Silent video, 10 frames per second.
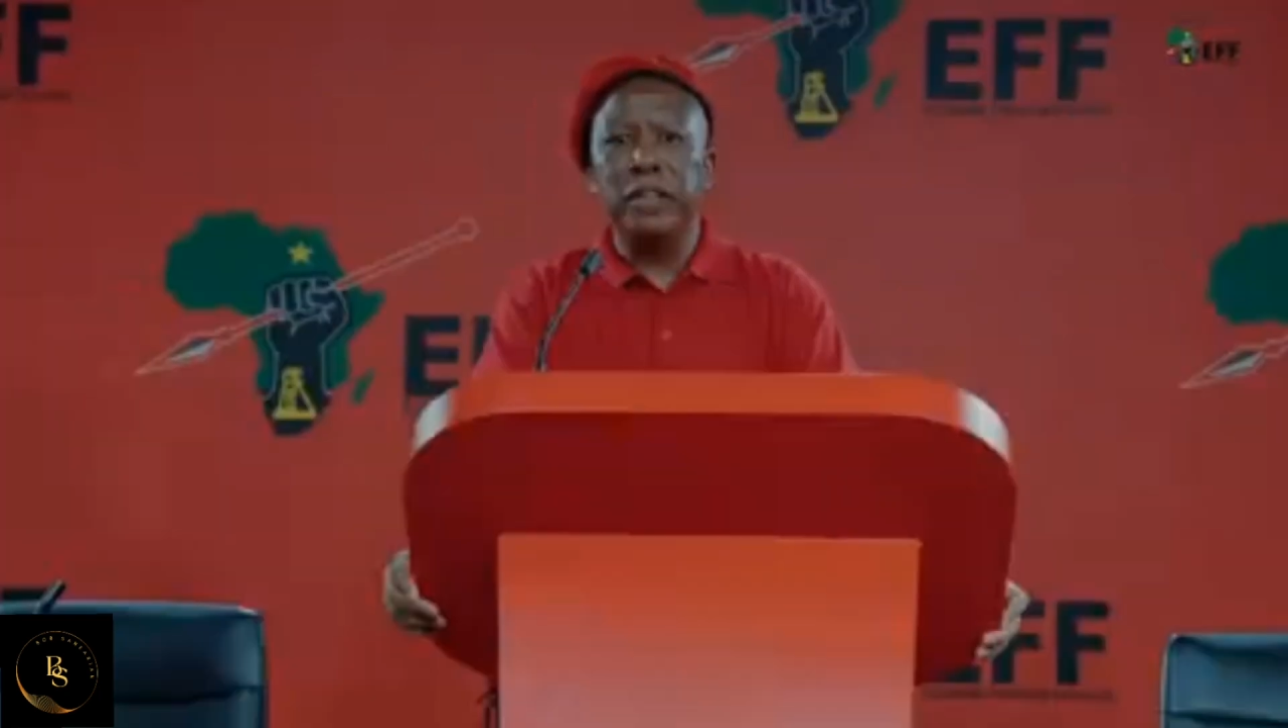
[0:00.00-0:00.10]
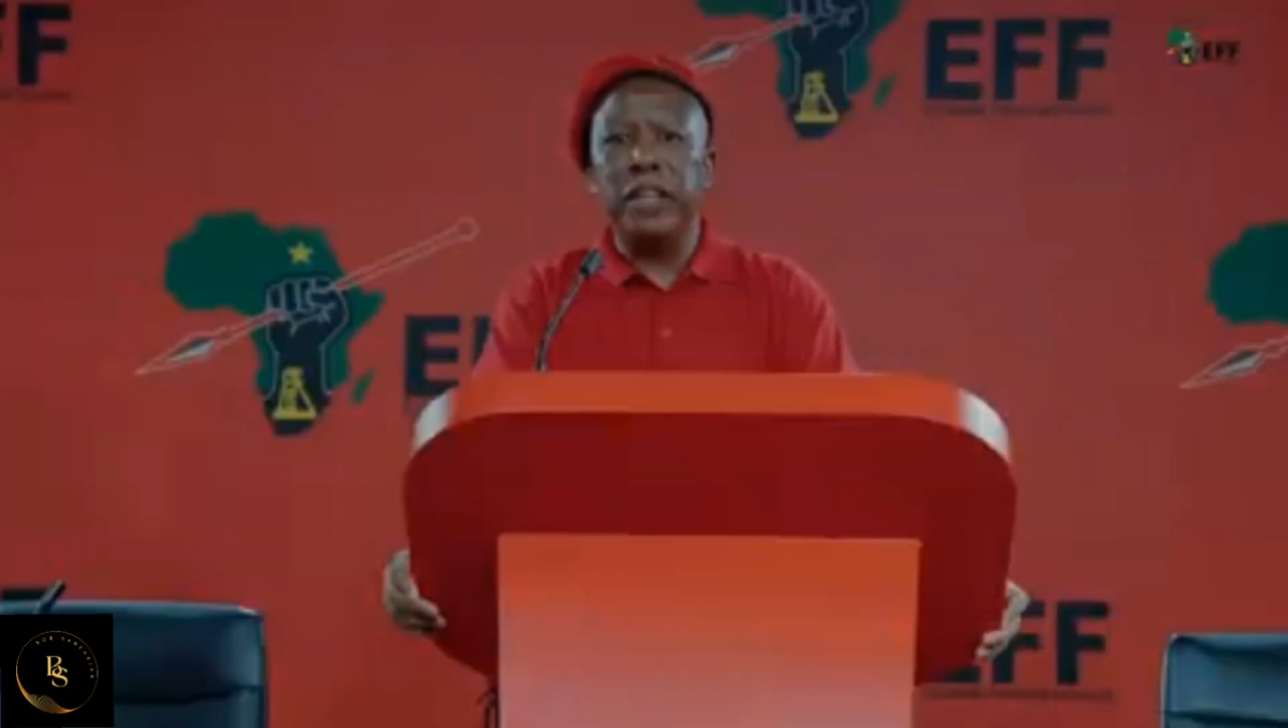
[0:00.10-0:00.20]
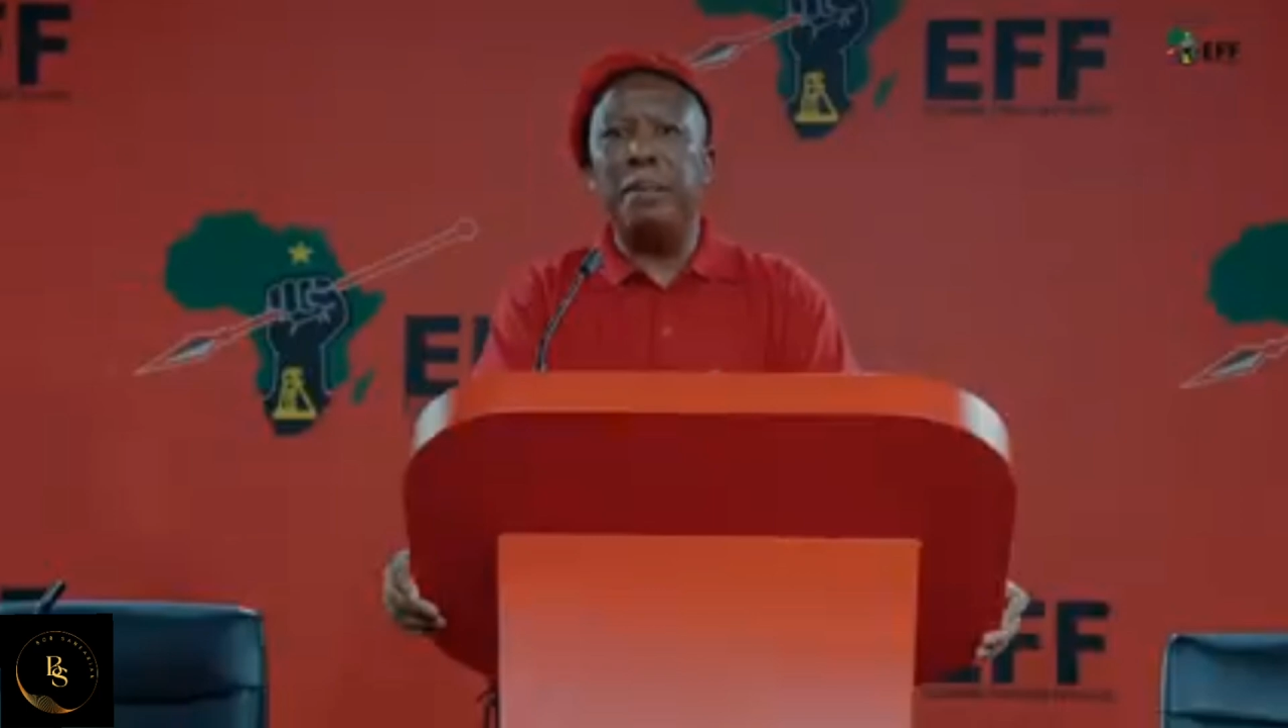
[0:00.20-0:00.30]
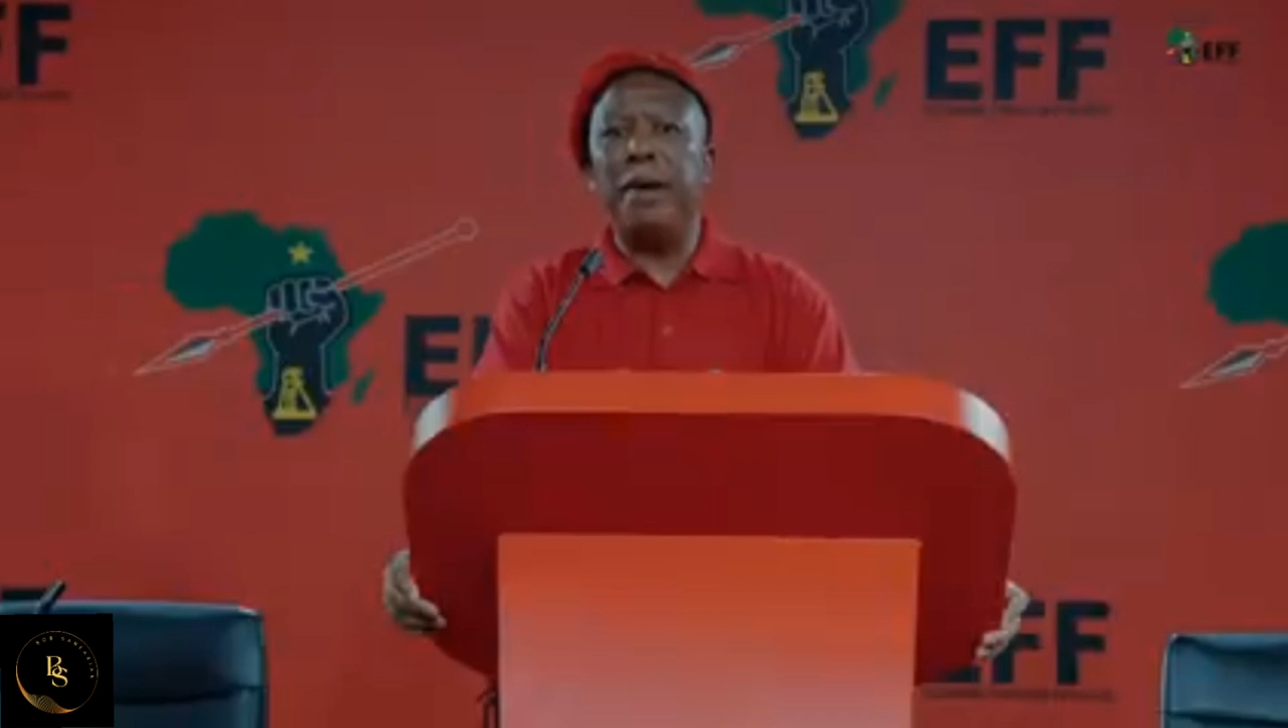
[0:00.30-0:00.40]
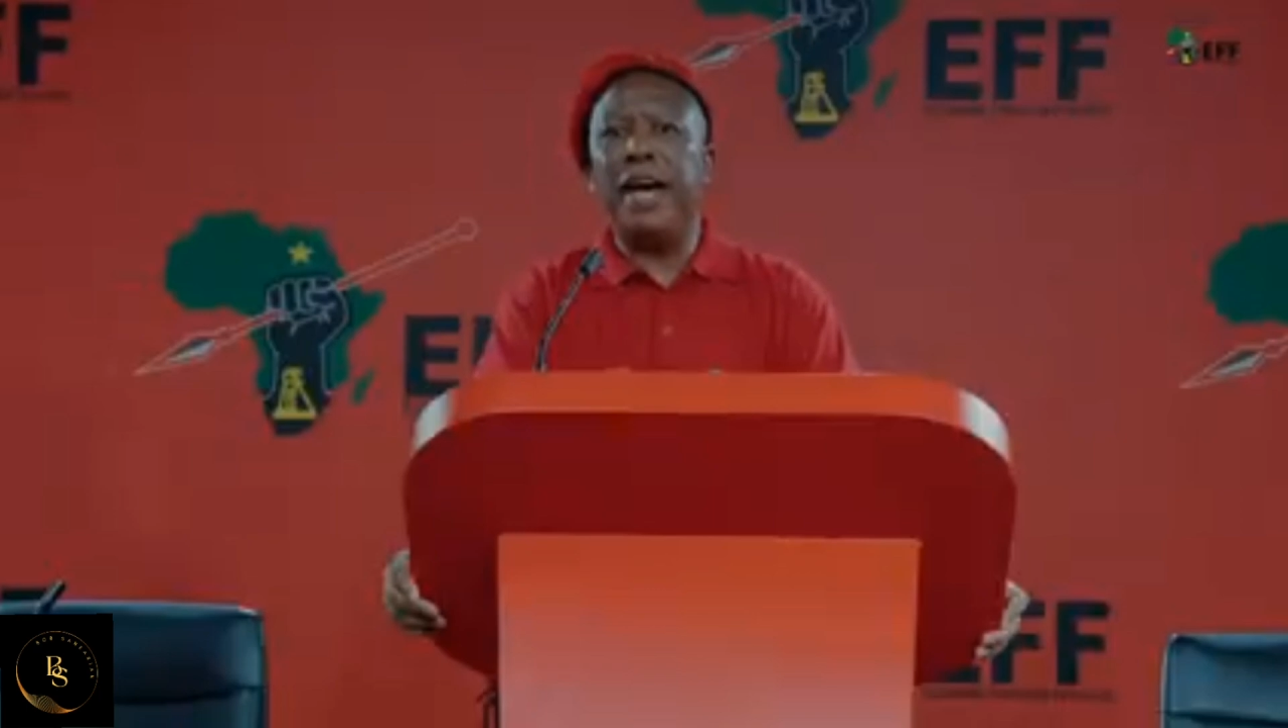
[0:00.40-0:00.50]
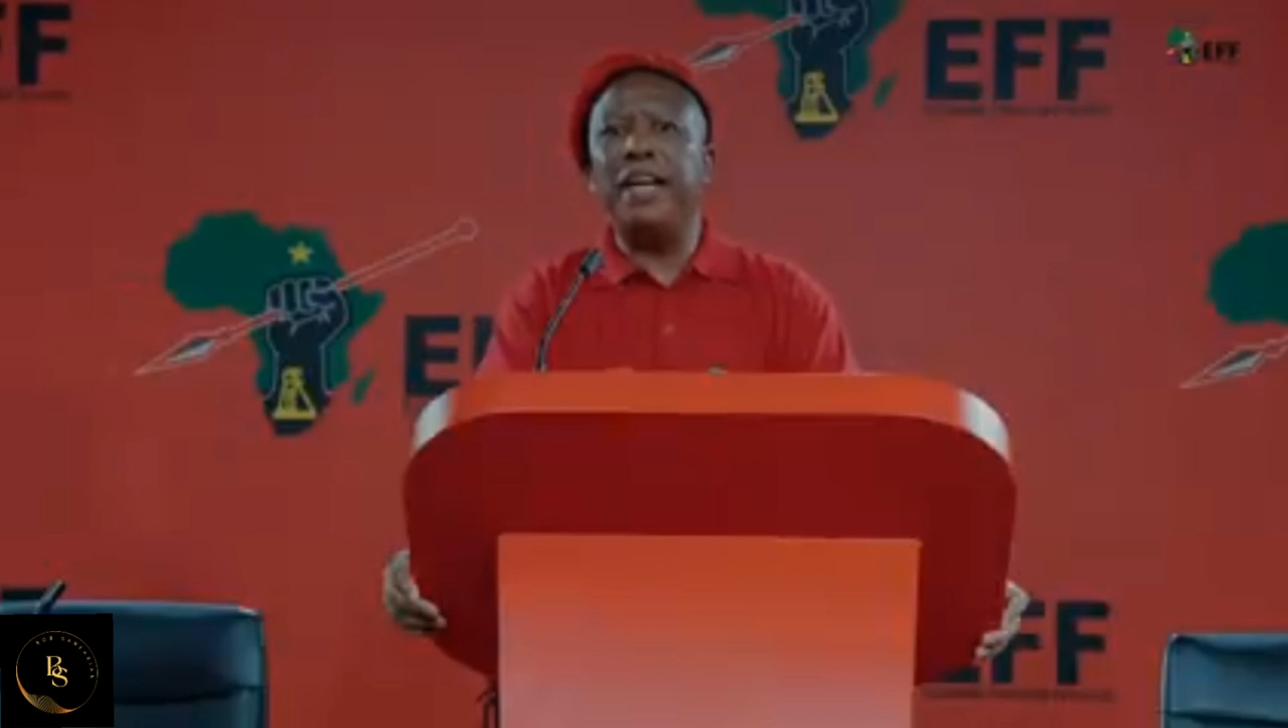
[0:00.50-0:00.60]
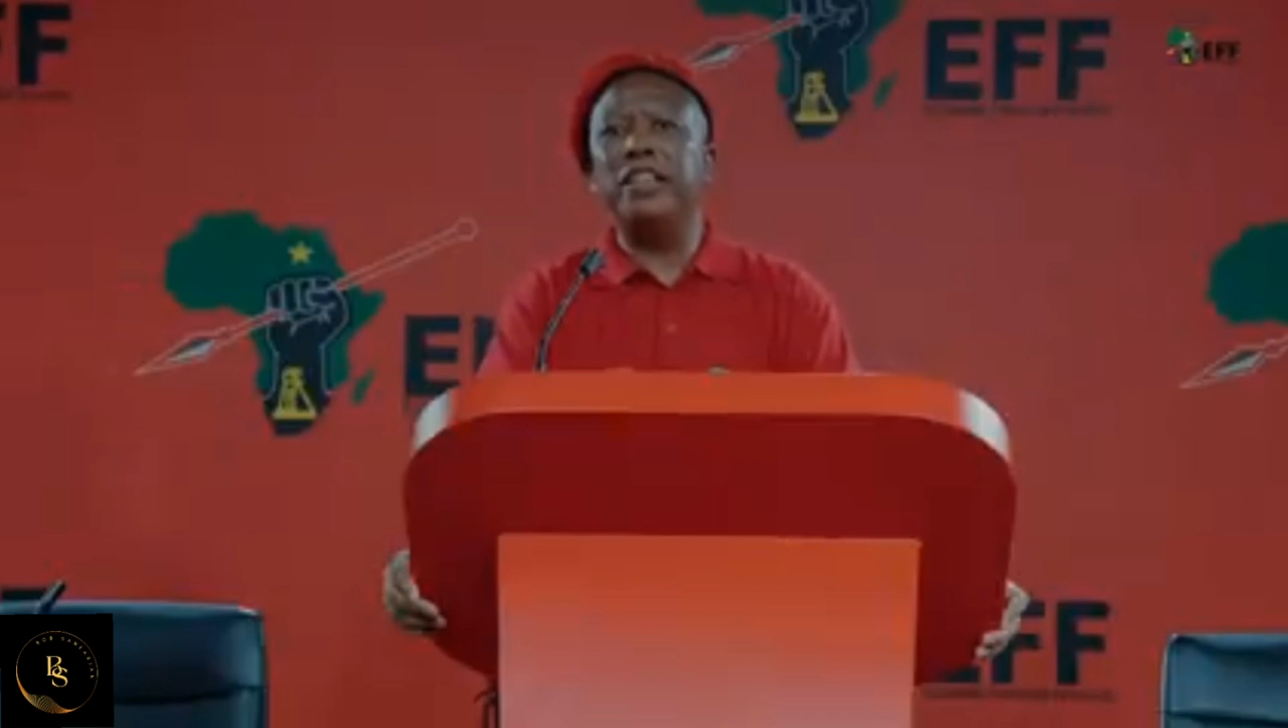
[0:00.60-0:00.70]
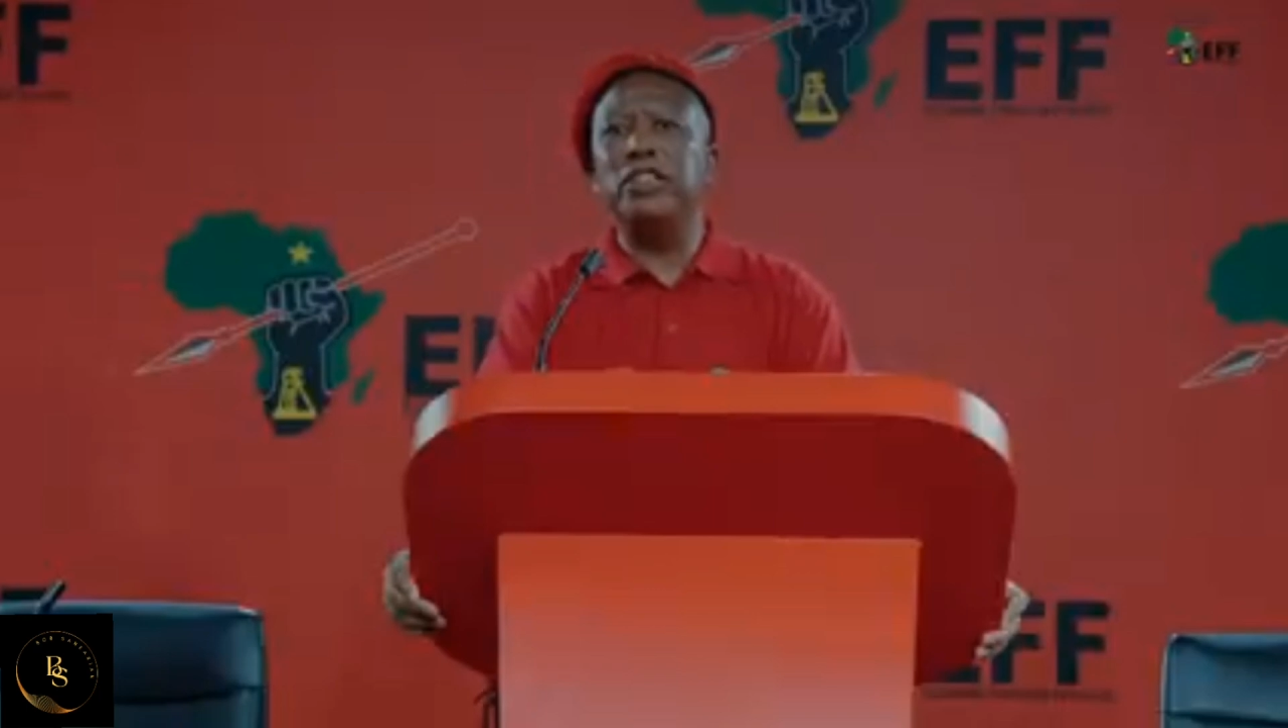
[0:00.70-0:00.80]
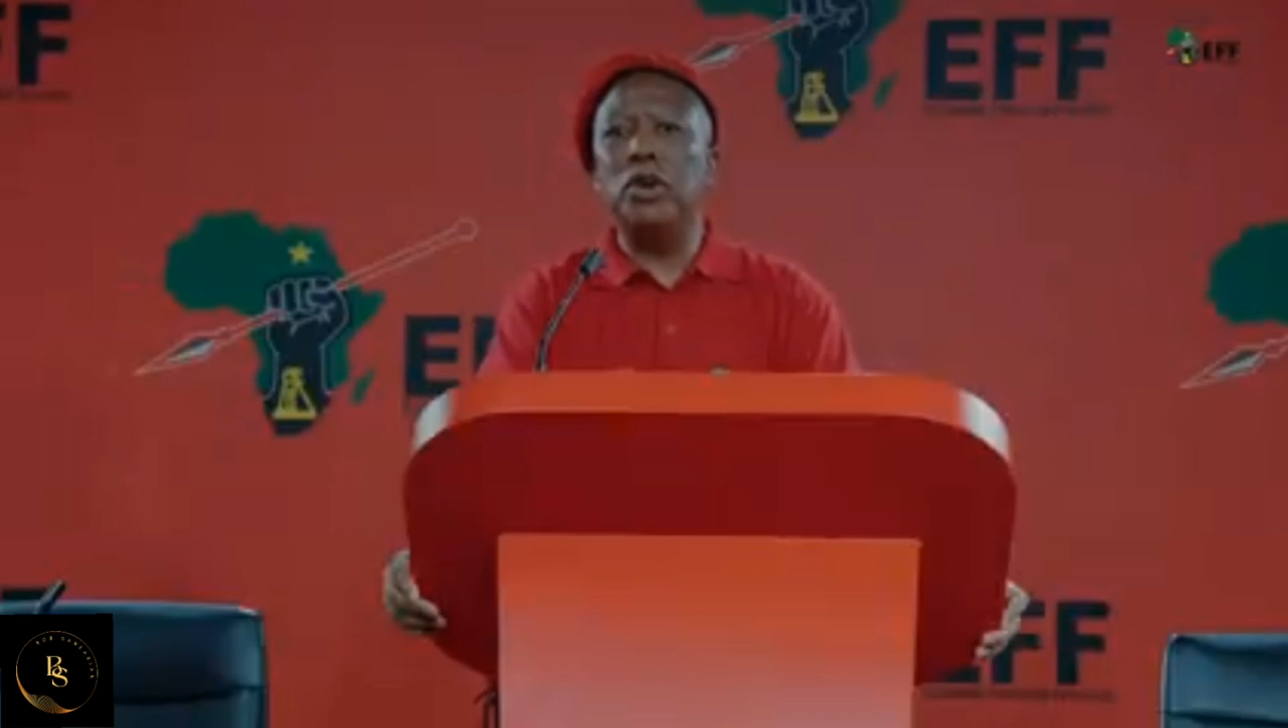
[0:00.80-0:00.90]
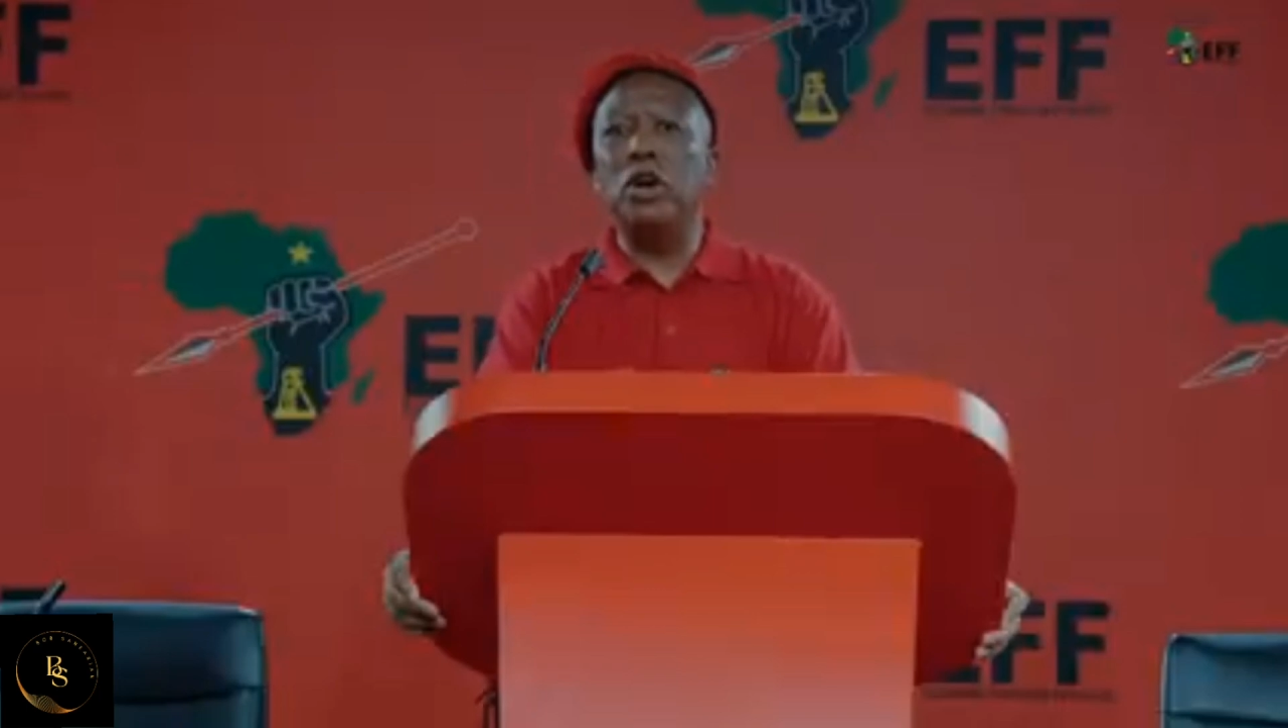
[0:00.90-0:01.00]
The man
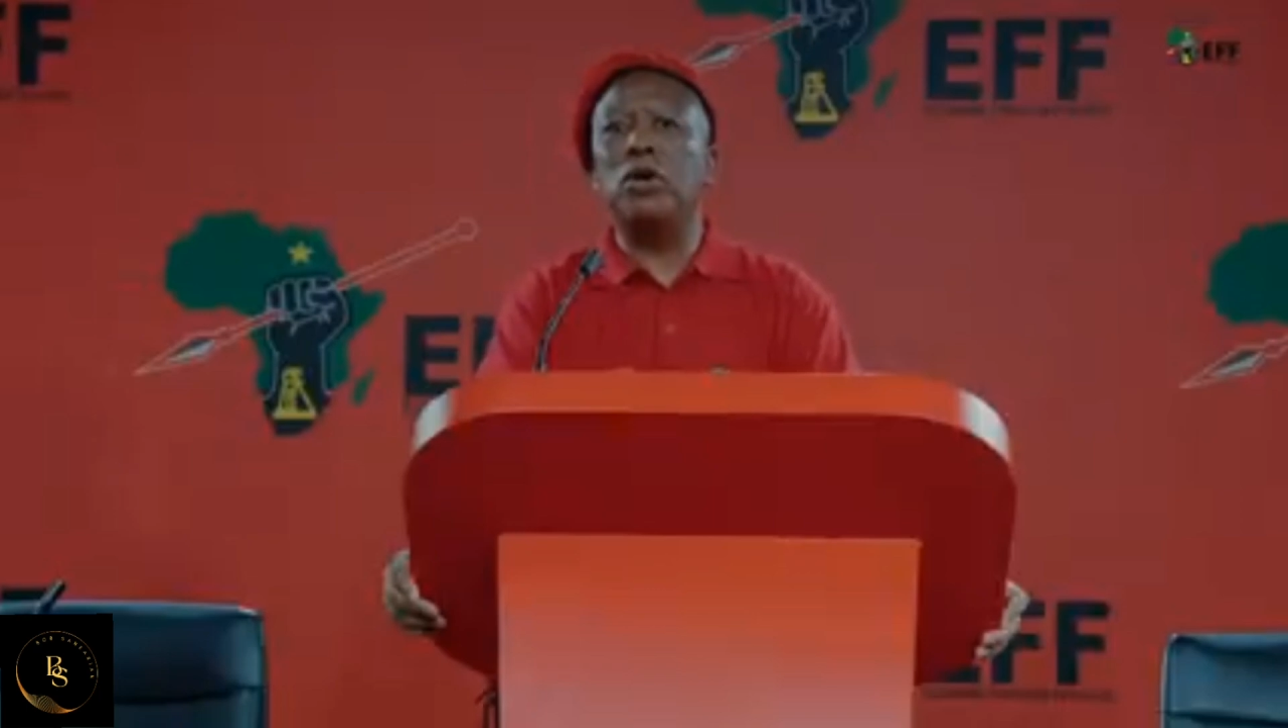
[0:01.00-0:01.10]
is not